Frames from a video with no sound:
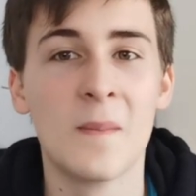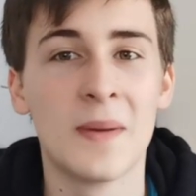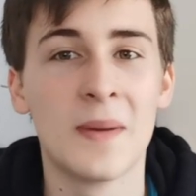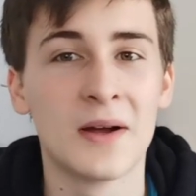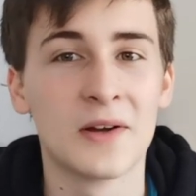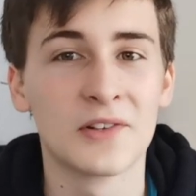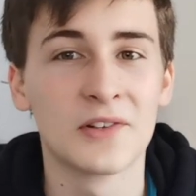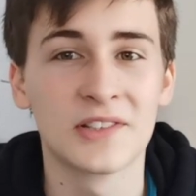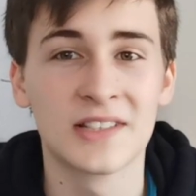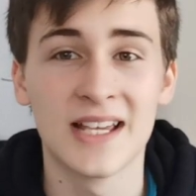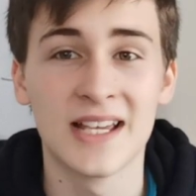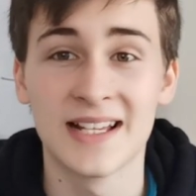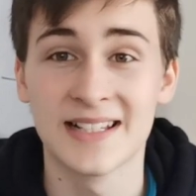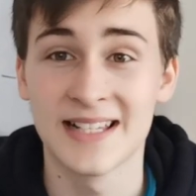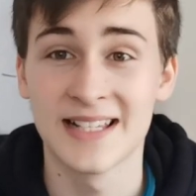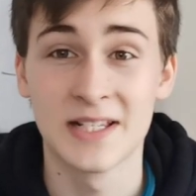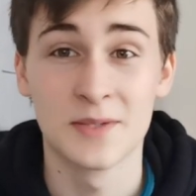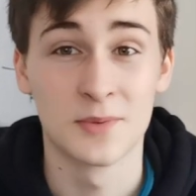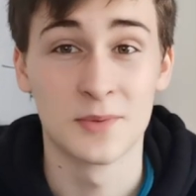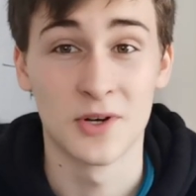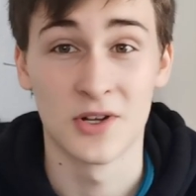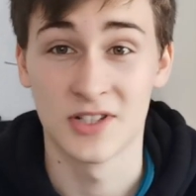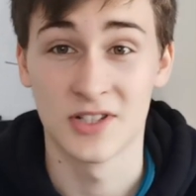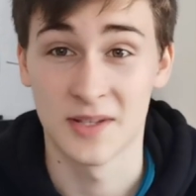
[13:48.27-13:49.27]
Biology
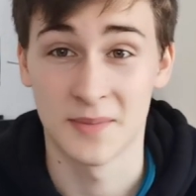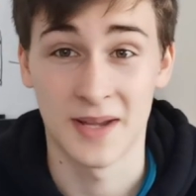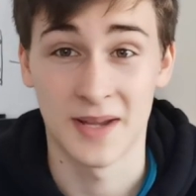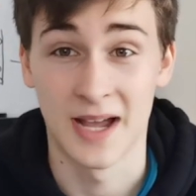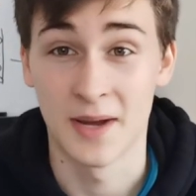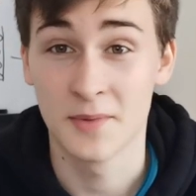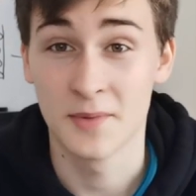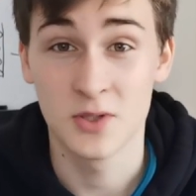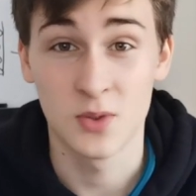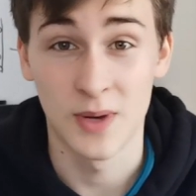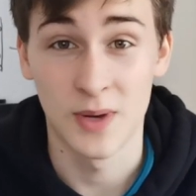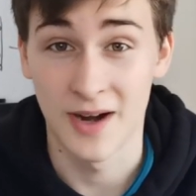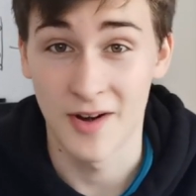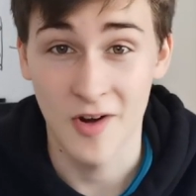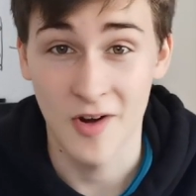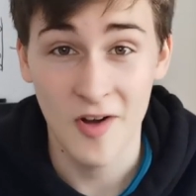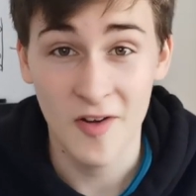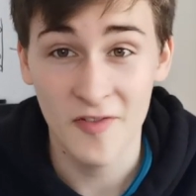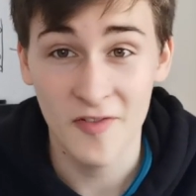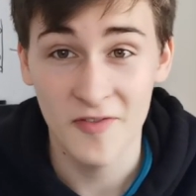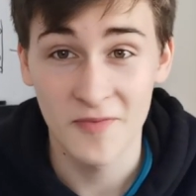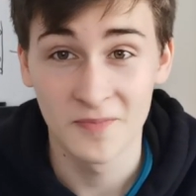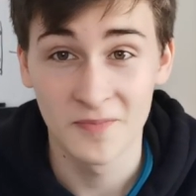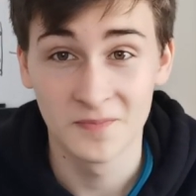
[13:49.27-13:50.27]
essays were not something I was aware
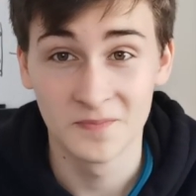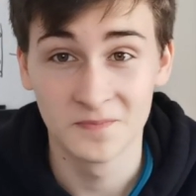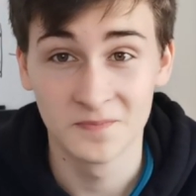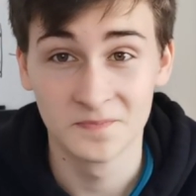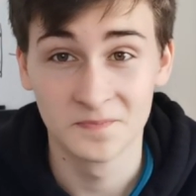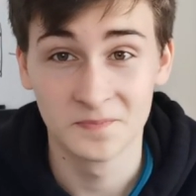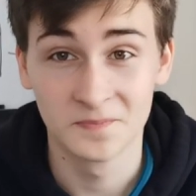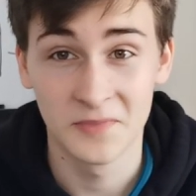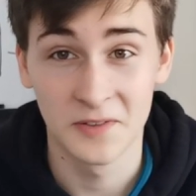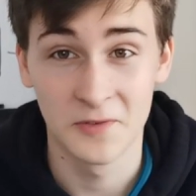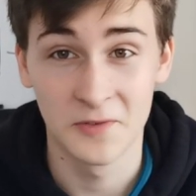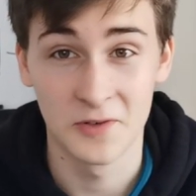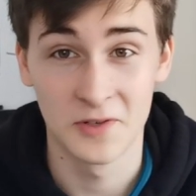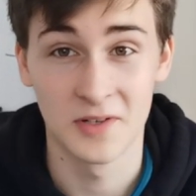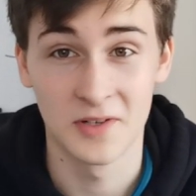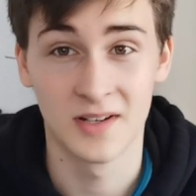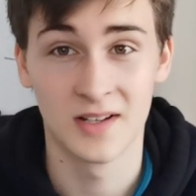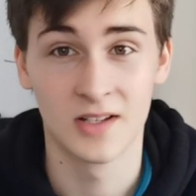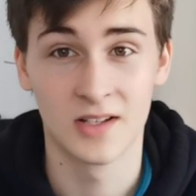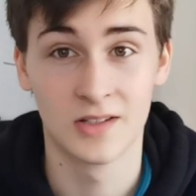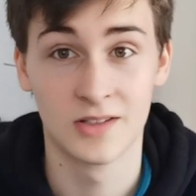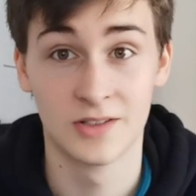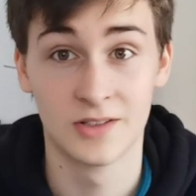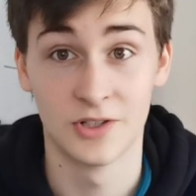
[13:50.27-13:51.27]
of before
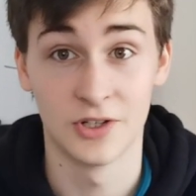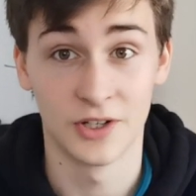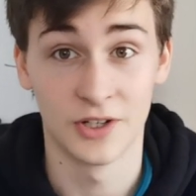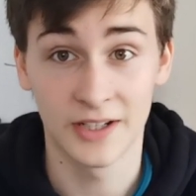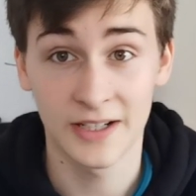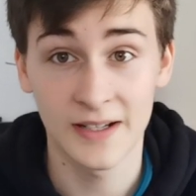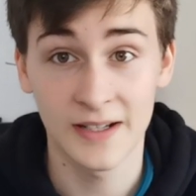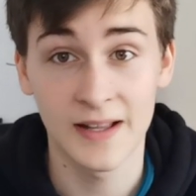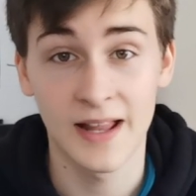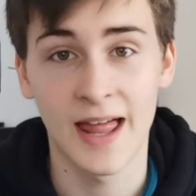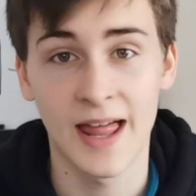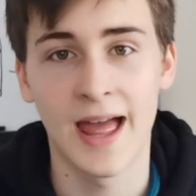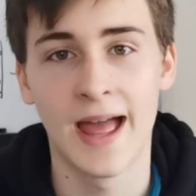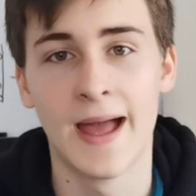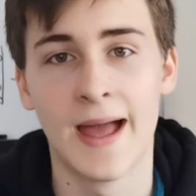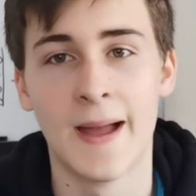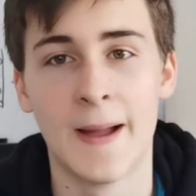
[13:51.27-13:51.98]
doing it.